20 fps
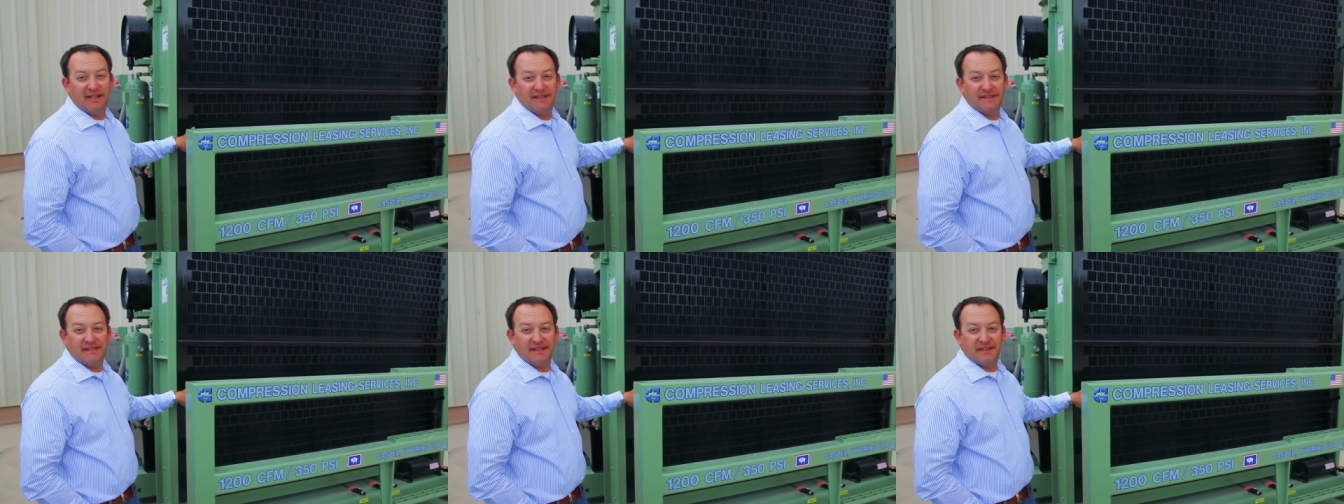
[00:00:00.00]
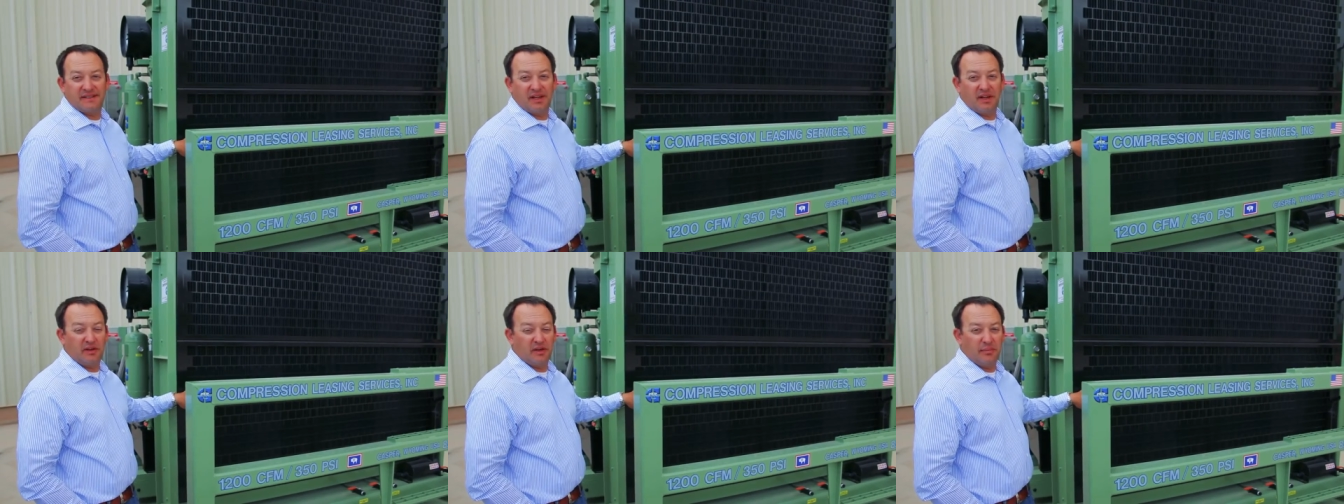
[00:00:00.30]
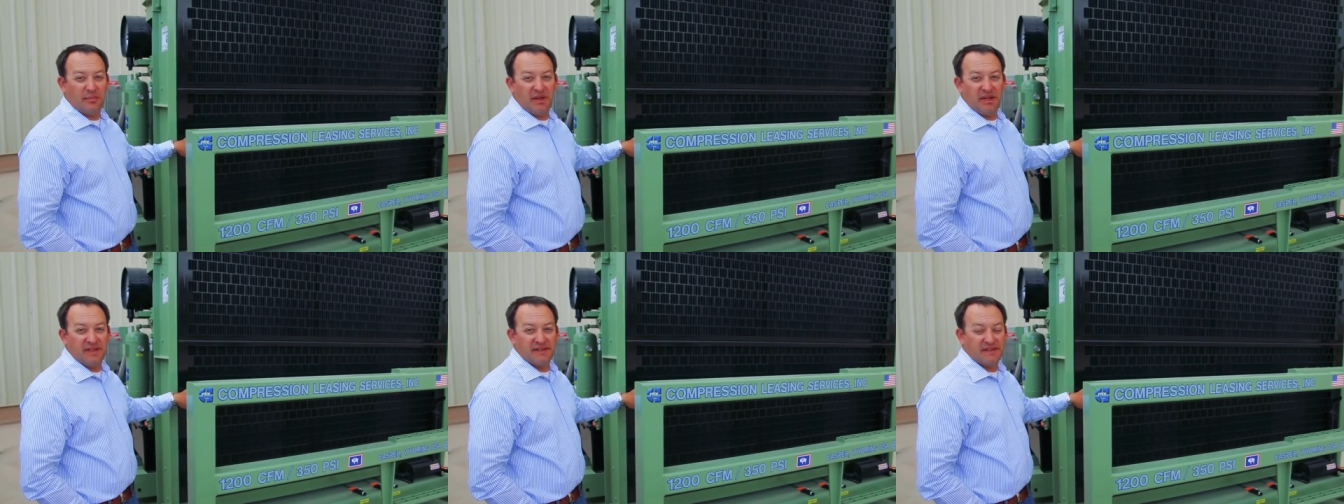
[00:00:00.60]
at
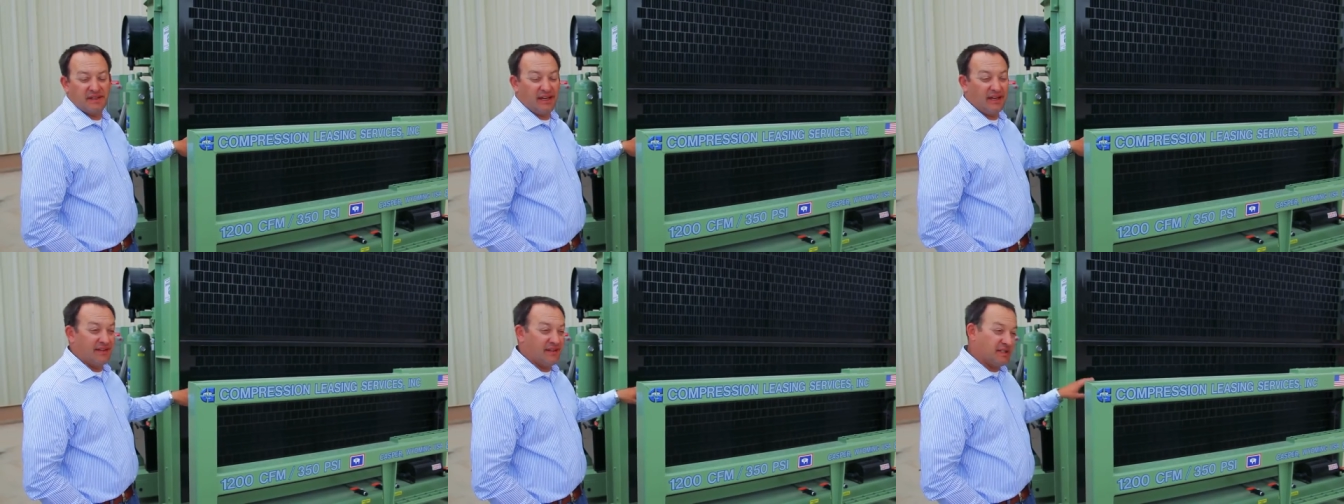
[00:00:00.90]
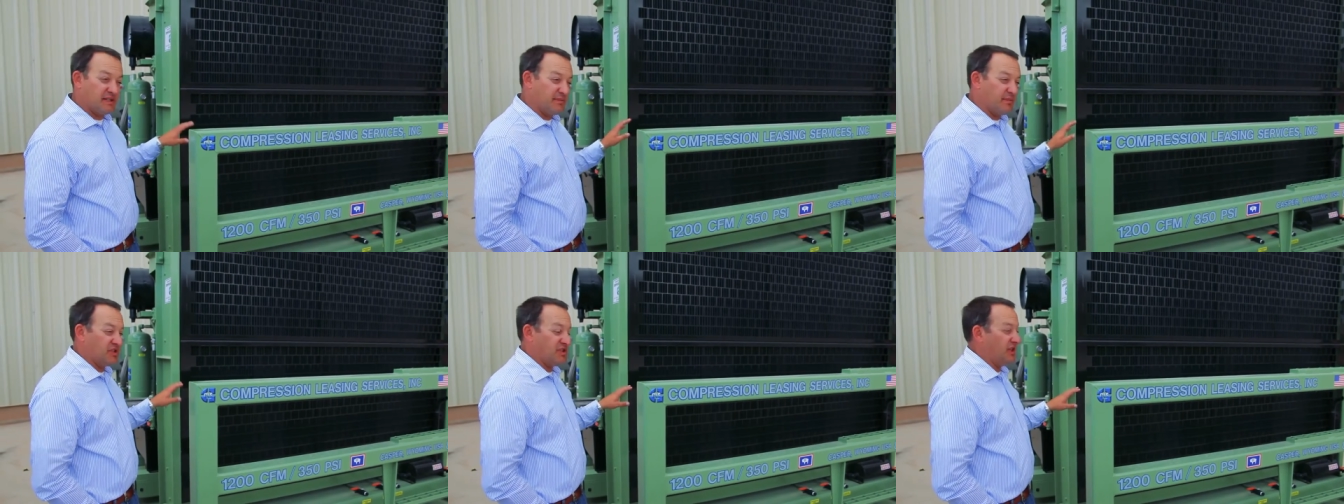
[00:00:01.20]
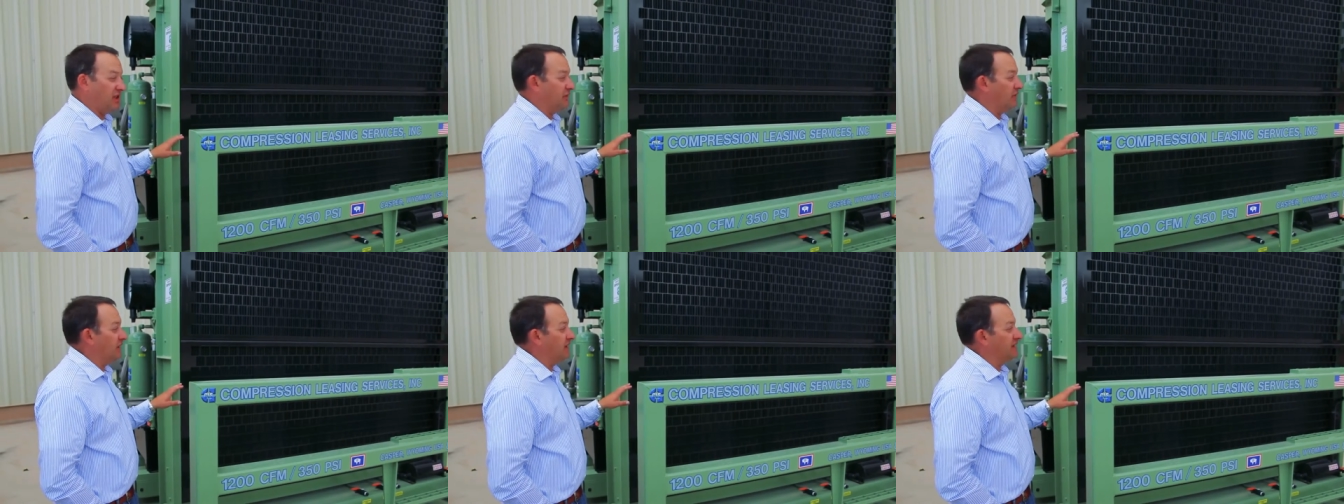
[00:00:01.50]
600 PSI. This
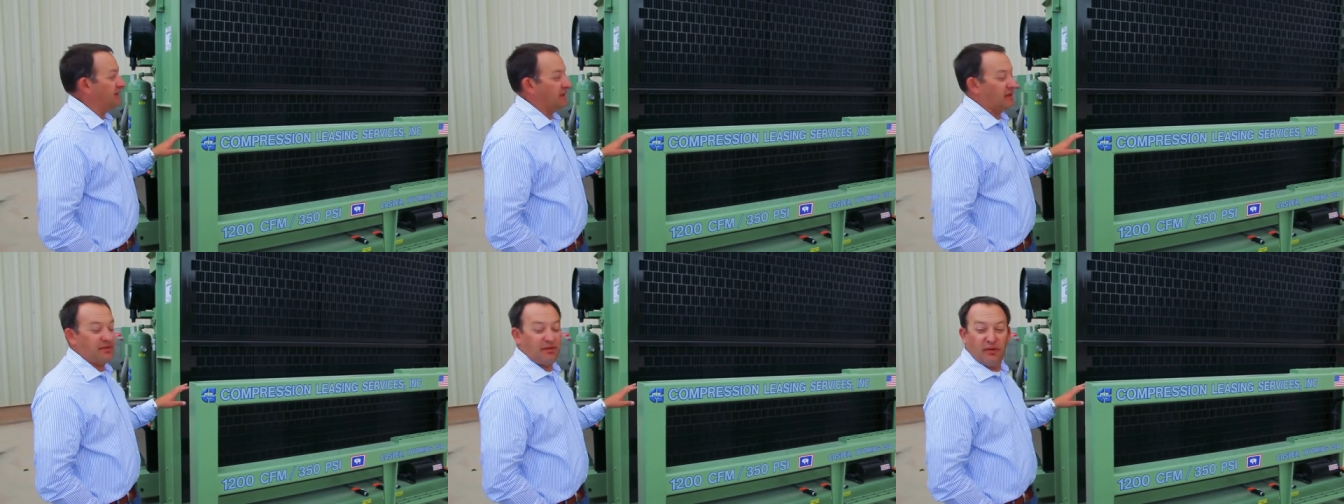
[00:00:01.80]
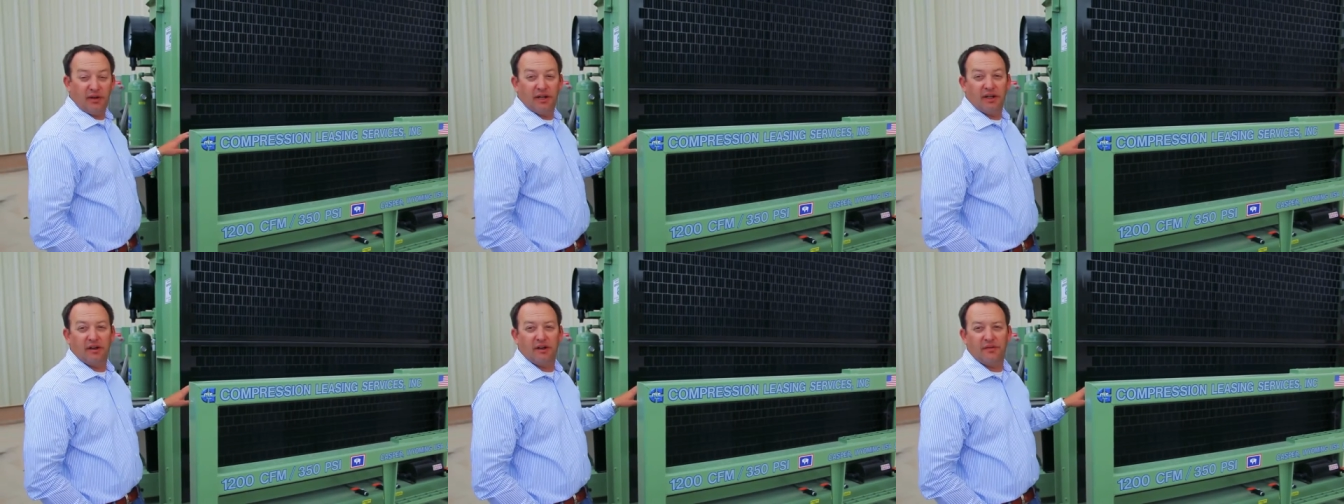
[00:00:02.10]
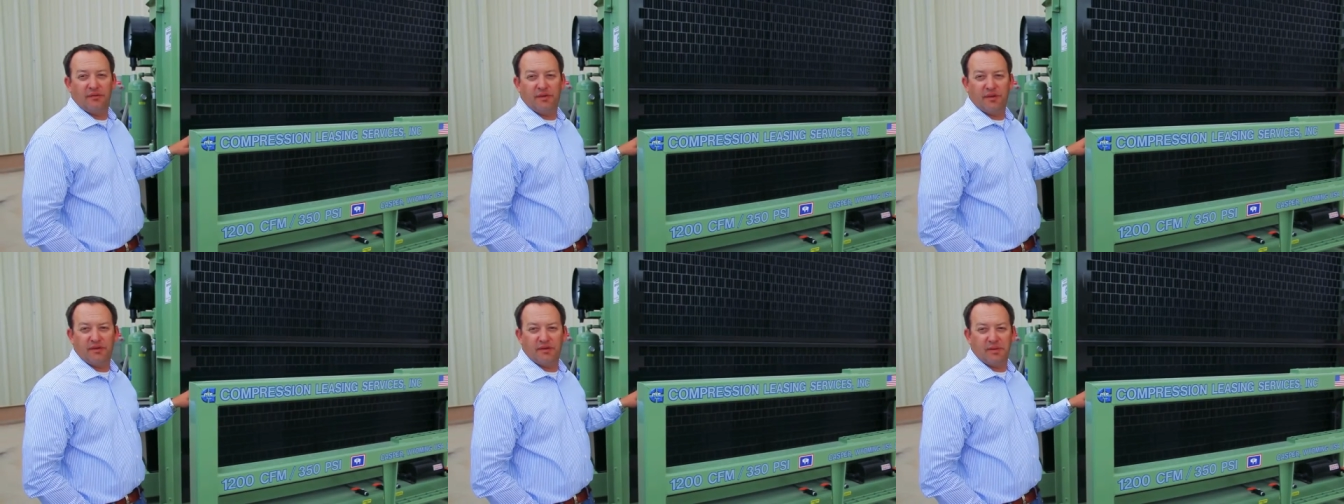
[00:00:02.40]
machine runs at
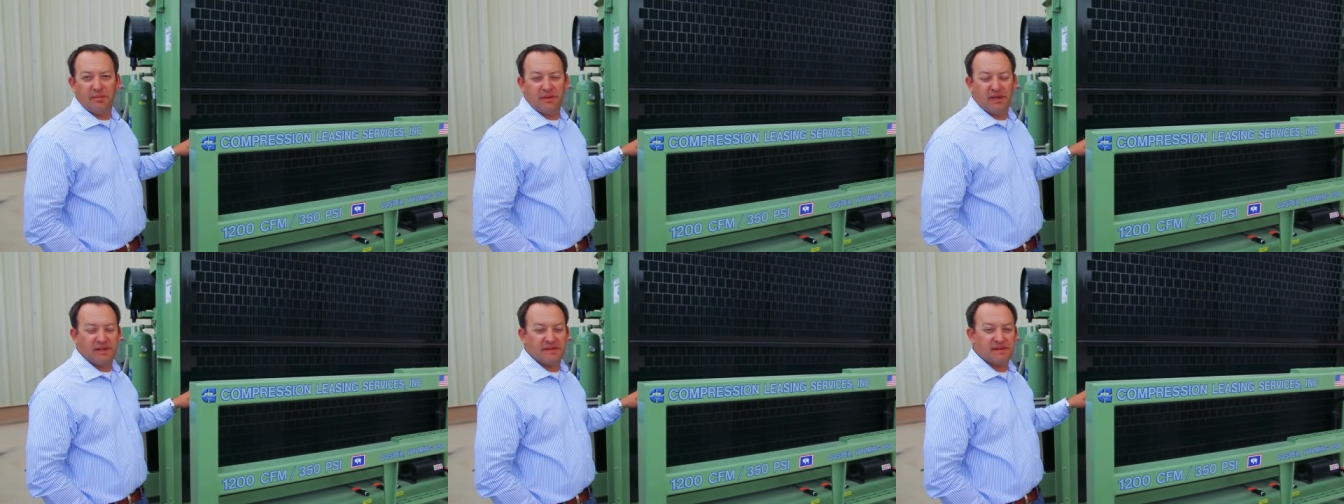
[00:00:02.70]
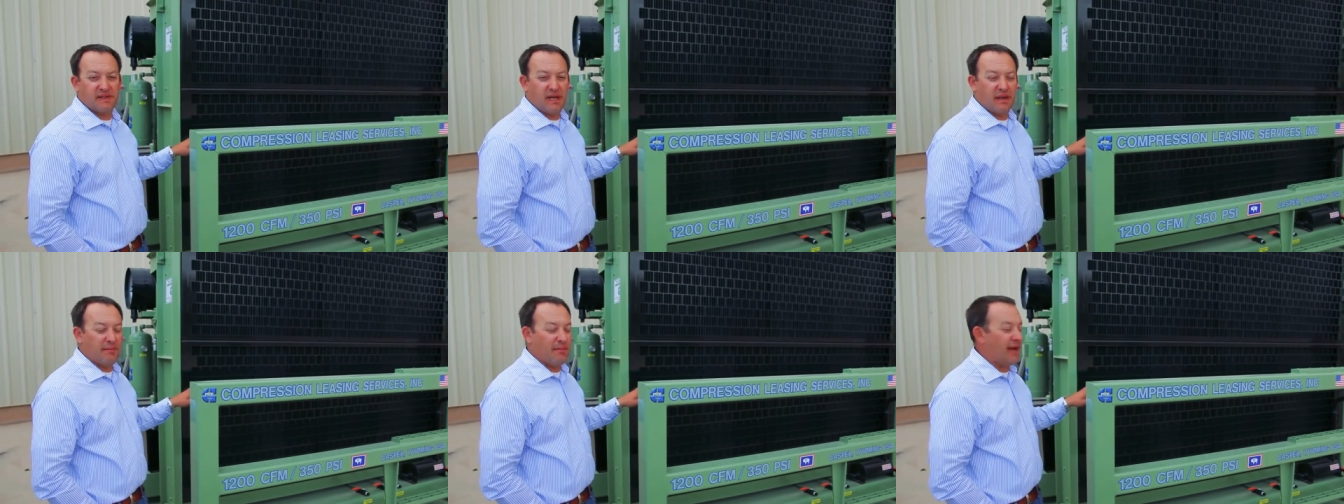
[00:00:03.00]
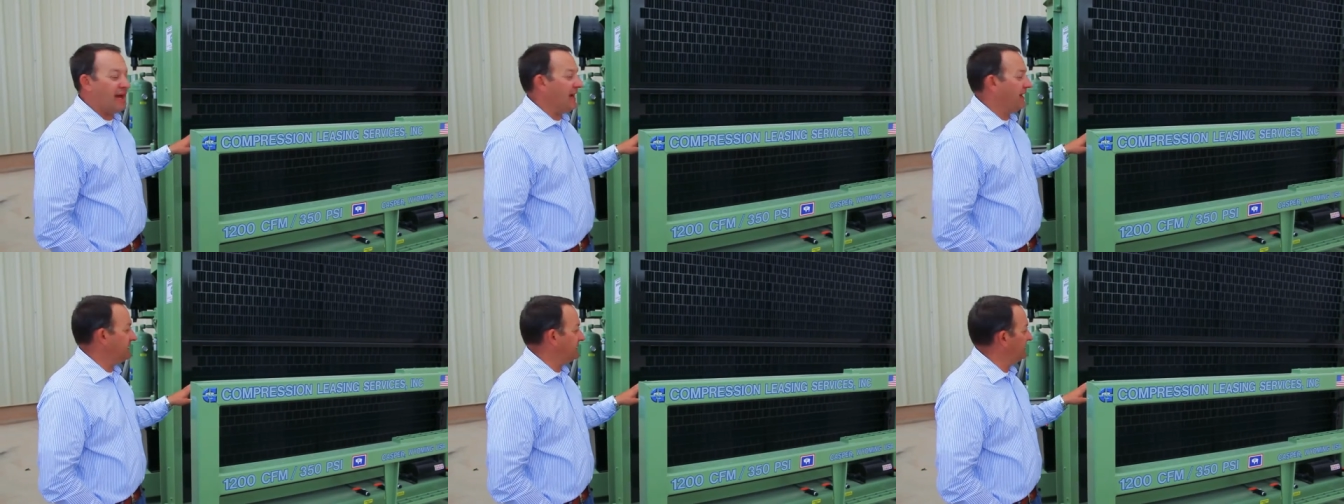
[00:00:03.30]
350 PSI
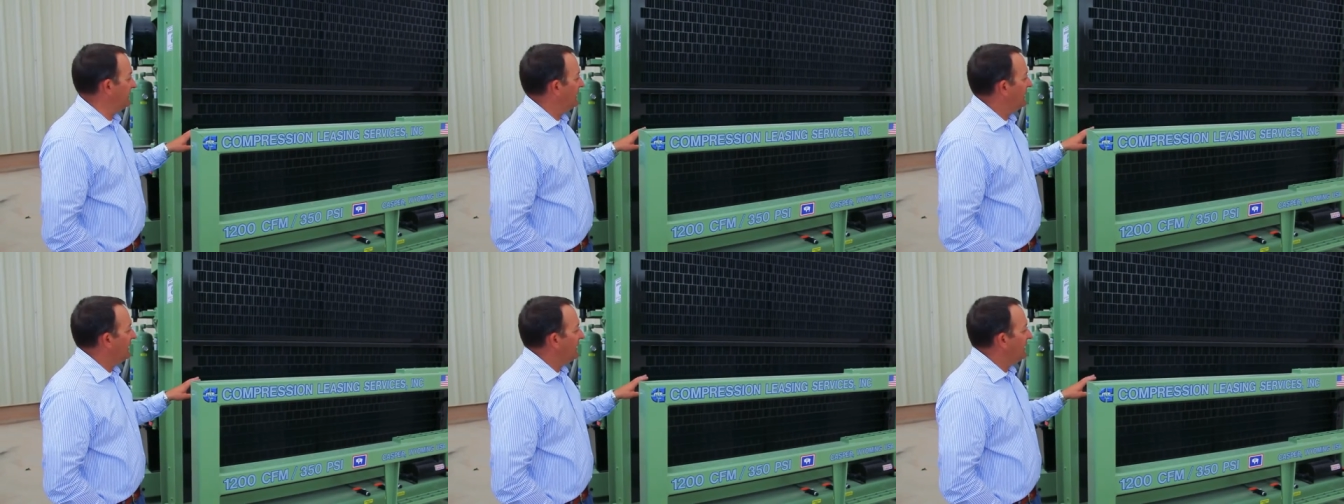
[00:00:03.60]
max.